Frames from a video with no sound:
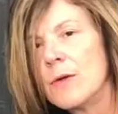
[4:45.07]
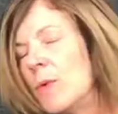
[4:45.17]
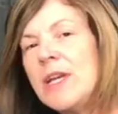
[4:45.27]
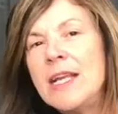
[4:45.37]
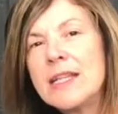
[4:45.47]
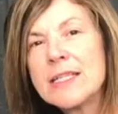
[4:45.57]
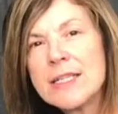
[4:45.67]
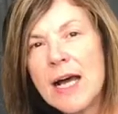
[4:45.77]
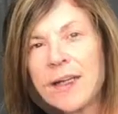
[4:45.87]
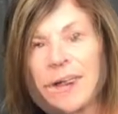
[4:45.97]
We need the
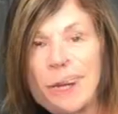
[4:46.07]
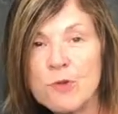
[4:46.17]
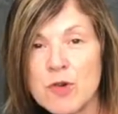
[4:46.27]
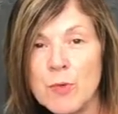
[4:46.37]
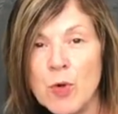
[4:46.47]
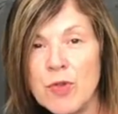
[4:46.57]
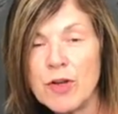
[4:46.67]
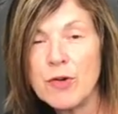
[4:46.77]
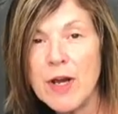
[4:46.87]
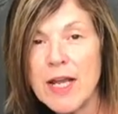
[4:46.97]
sun. Comes from North
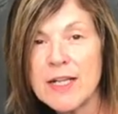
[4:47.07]
Korea,